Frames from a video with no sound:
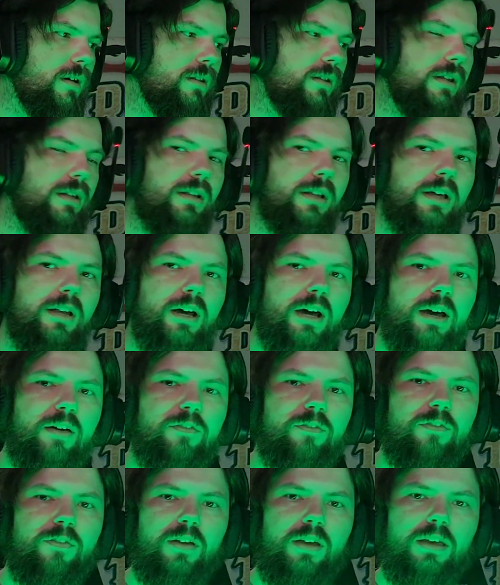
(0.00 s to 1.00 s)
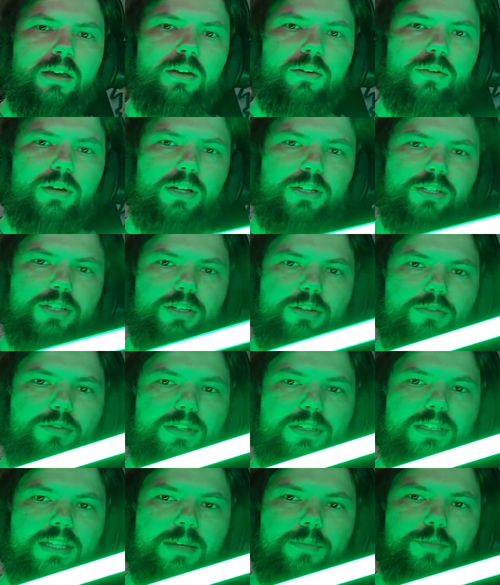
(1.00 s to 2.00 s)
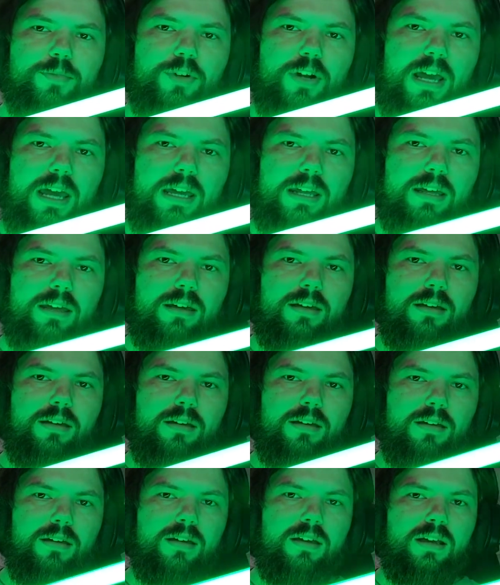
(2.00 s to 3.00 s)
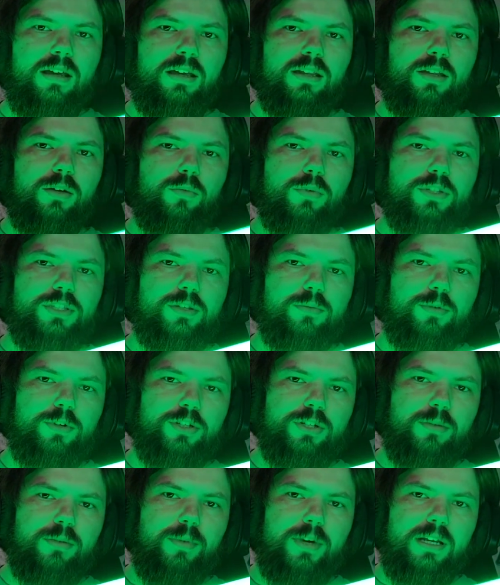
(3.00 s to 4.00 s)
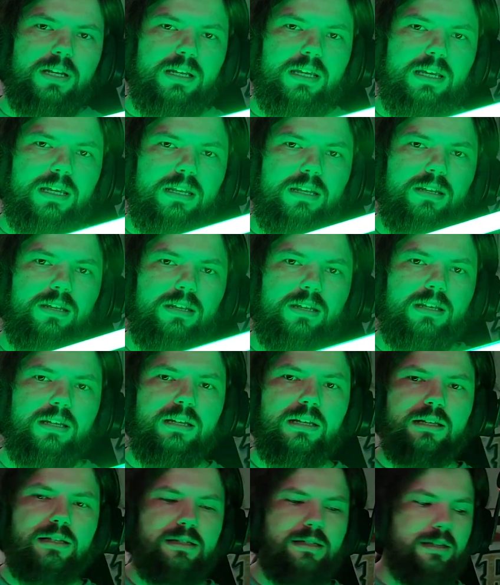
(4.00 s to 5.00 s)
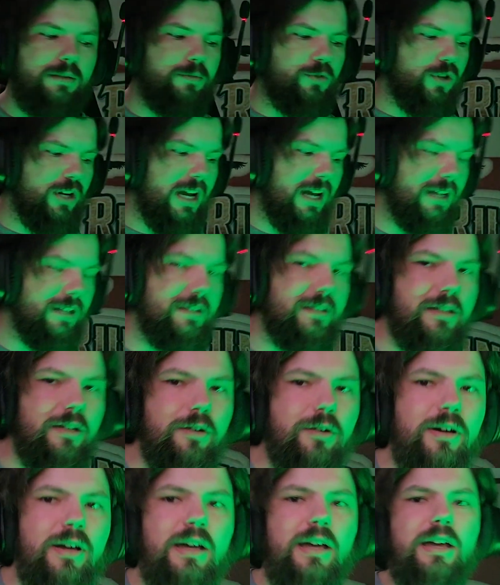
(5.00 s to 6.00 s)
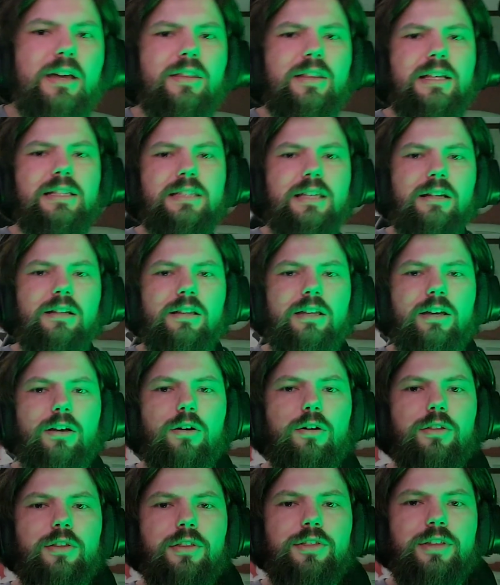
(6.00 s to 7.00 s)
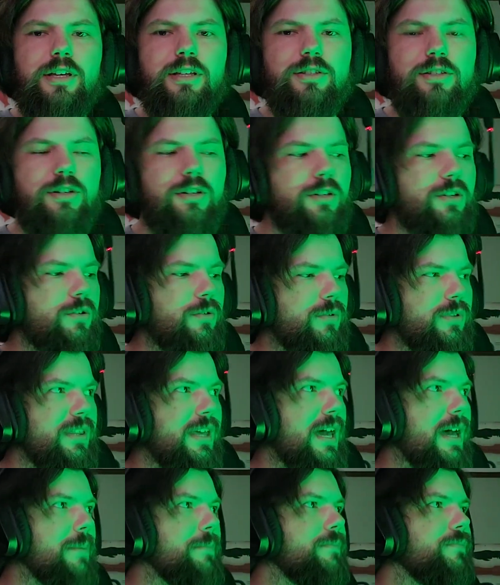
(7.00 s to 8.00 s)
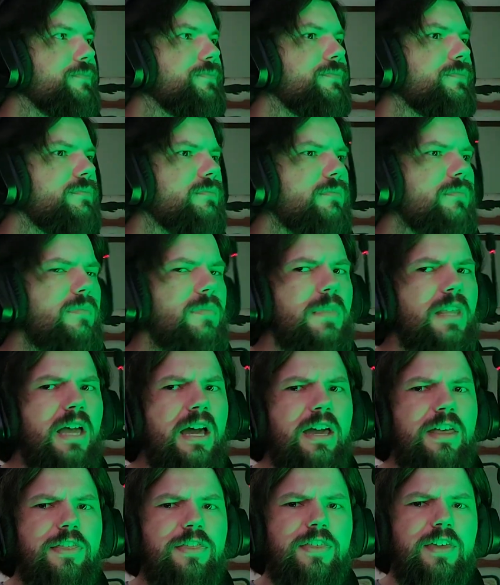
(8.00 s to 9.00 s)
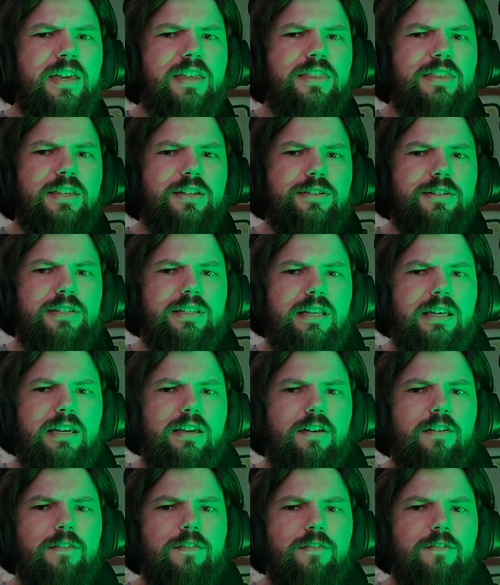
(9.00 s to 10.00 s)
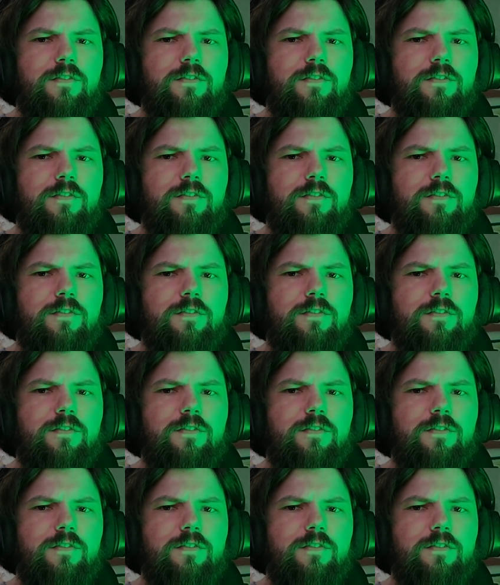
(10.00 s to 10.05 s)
and then let off, it'll actually do the tip drag. And then once you push the button again, it ends the drag. So that's kind of like all the things you can do with that. I think there's like